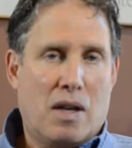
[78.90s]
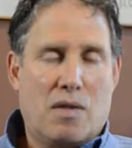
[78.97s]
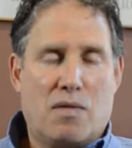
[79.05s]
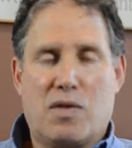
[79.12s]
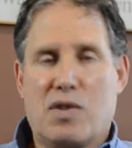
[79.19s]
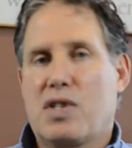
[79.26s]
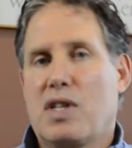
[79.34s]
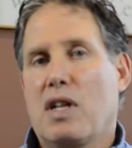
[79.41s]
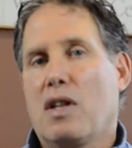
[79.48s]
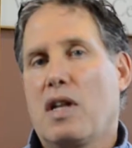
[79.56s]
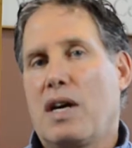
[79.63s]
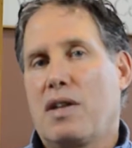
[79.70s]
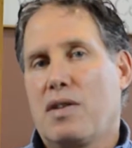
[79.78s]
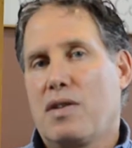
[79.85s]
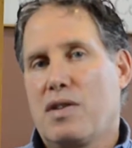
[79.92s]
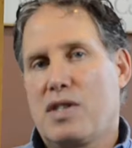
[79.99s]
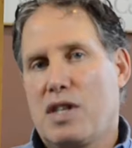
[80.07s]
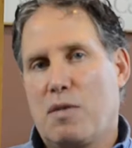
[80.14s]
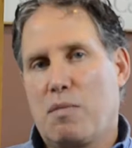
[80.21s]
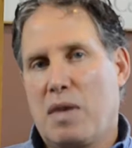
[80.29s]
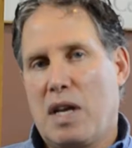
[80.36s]
For still others,
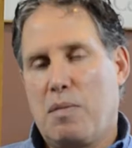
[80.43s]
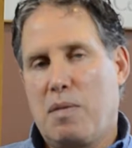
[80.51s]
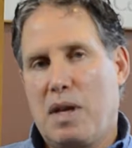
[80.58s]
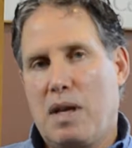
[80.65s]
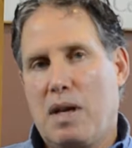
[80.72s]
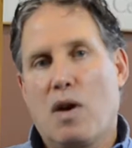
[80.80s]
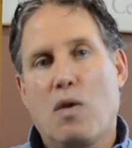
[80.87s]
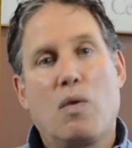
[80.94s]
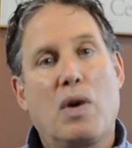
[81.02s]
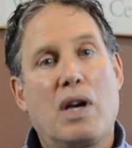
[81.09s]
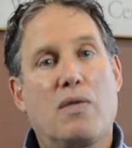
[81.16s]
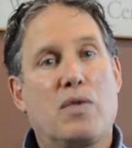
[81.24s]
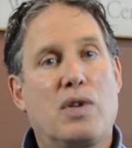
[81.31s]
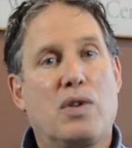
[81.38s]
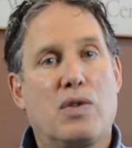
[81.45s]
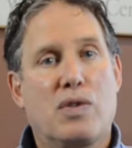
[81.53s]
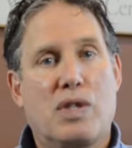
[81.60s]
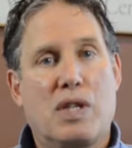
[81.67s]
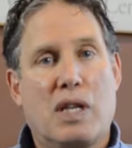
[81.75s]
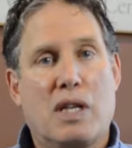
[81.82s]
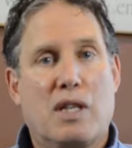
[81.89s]
it may be a way of
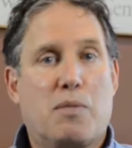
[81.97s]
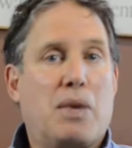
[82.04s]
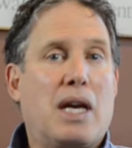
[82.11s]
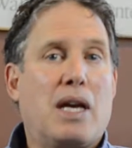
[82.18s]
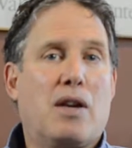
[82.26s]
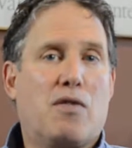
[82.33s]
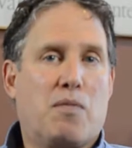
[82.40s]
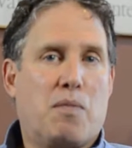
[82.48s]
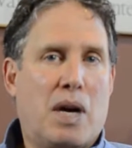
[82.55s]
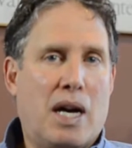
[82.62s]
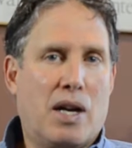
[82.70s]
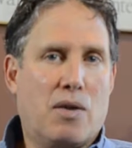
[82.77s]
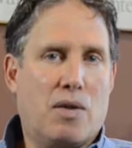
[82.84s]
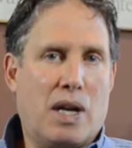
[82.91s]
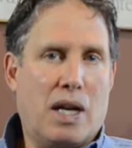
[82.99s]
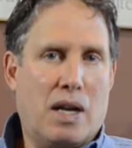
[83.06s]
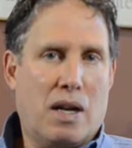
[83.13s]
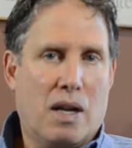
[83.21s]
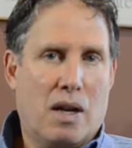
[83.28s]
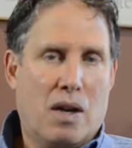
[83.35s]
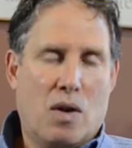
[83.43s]
reducing the pain of migraine
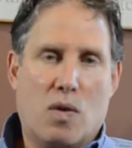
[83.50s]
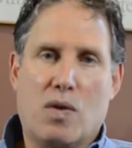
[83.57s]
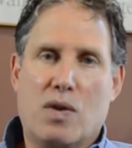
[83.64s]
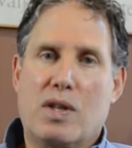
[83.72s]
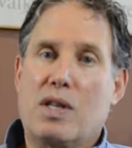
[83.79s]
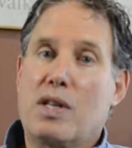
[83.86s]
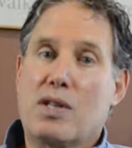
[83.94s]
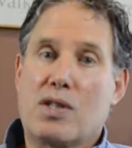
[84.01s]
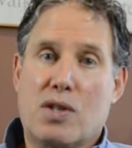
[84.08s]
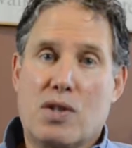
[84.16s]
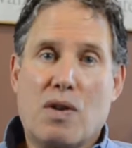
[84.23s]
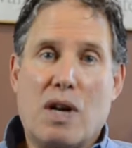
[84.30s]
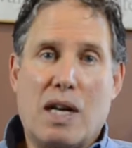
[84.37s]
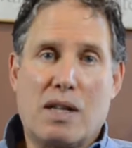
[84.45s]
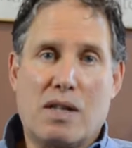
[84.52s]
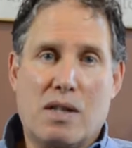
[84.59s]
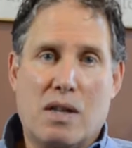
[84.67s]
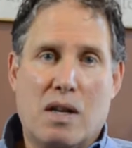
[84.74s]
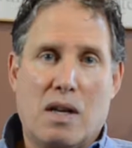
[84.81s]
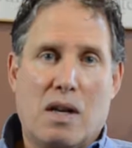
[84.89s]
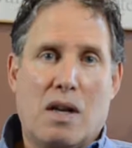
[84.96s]
or the distress
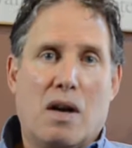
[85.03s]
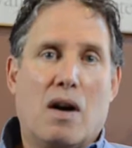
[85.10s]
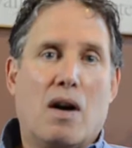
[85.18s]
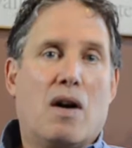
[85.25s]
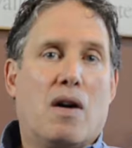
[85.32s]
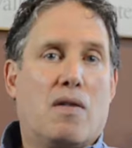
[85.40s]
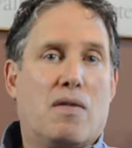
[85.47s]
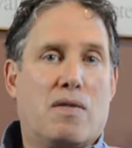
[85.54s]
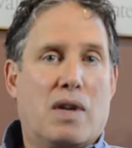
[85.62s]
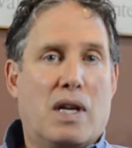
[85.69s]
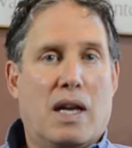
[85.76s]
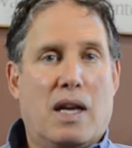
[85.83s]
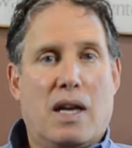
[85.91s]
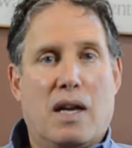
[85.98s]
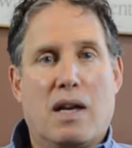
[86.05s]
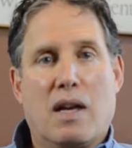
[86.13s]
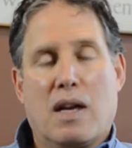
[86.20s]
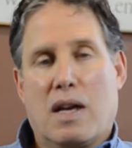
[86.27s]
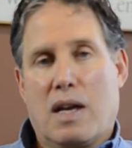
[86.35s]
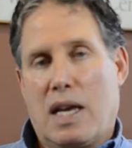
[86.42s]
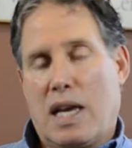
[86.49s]
of a
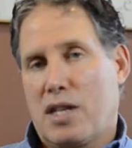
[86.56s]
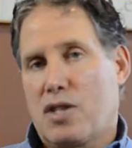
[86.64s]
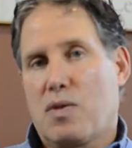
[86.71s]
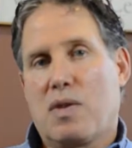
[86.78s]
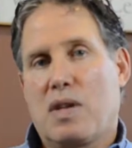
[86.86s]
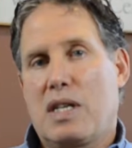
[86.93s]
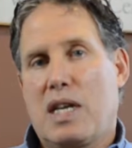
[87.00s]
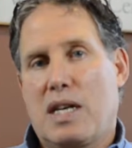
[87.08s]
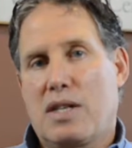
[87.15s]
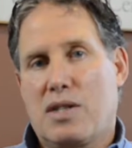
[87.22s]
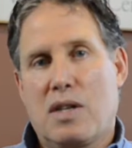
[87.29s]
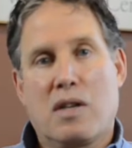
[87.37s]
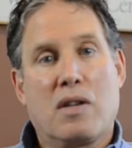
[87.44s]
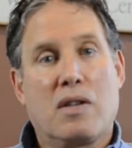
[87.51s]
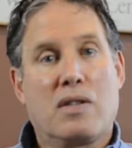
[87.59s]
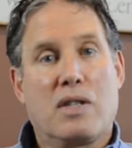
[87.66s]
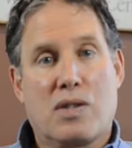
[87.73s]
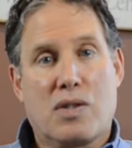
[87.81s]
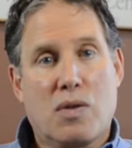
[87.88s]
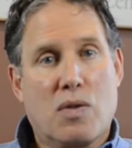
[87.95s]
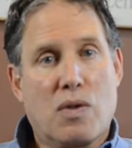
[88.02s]
gastrointestinal
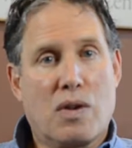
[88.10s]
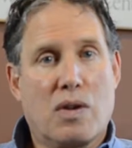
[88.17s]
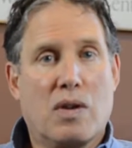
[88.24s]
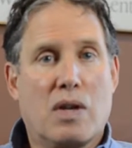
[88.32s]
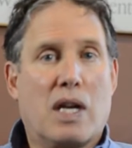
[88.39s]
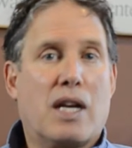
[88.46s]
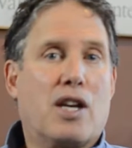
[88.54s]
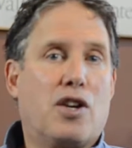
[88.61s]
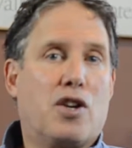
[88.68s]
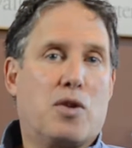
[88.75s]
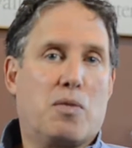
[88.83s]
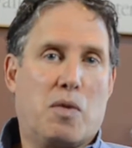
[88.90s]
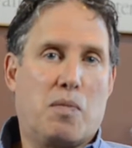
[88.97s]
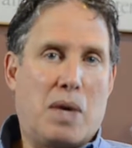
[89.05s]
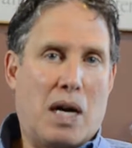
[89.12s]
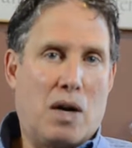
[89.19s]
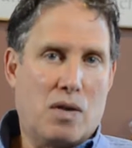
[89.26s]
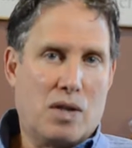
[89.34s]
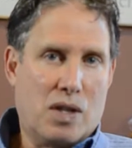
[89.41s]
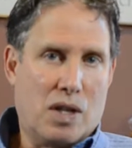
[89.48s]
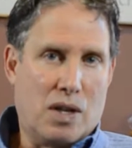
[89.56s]
disorder like irritable bowel
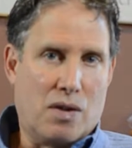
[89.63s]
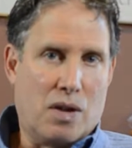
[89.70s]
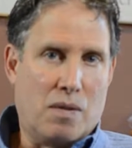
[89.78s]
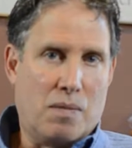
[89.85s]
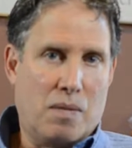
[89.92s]
syndrome.